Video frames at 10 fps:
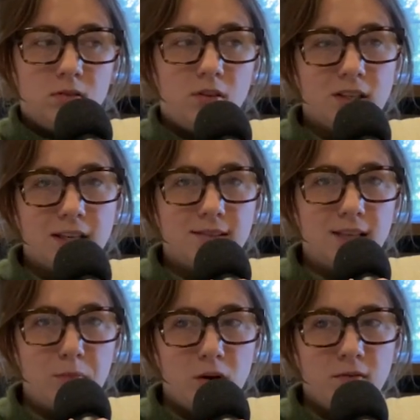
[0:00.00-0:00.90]
you guys had a
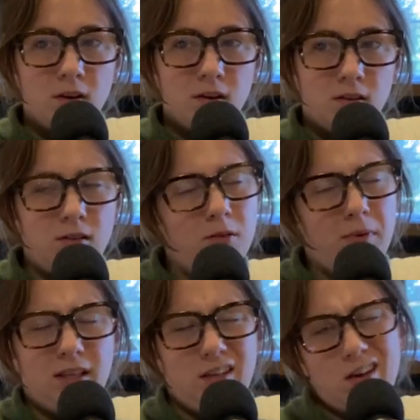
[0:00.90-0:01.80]
sleepover? And I'd
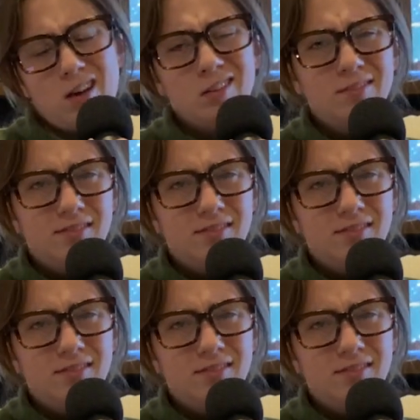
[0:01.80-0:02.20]
be like, yeah.